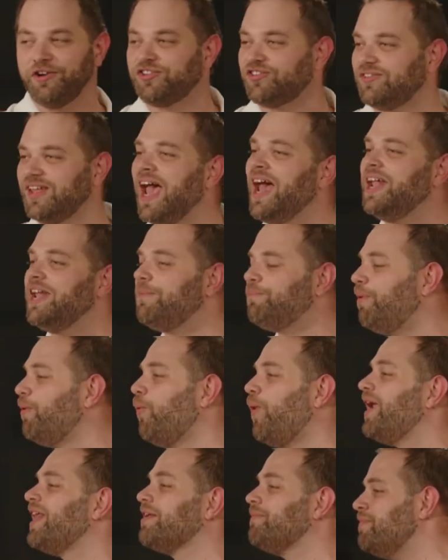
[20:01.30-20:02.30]
understand it,
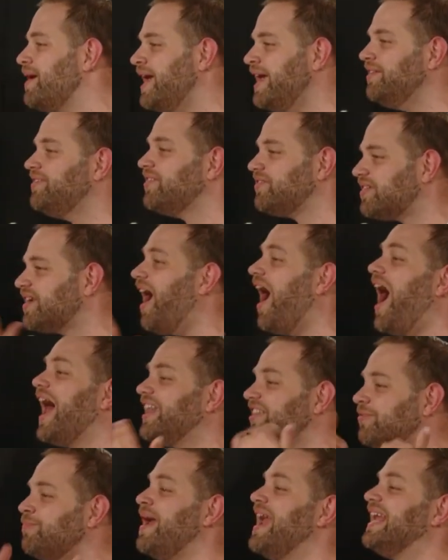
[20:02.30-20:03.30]
but what it means is
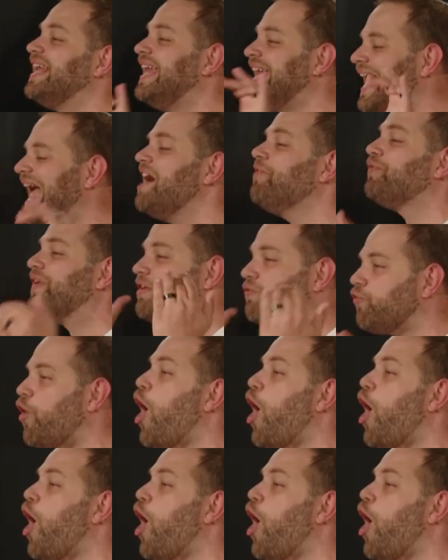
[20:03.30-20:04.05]
God is making every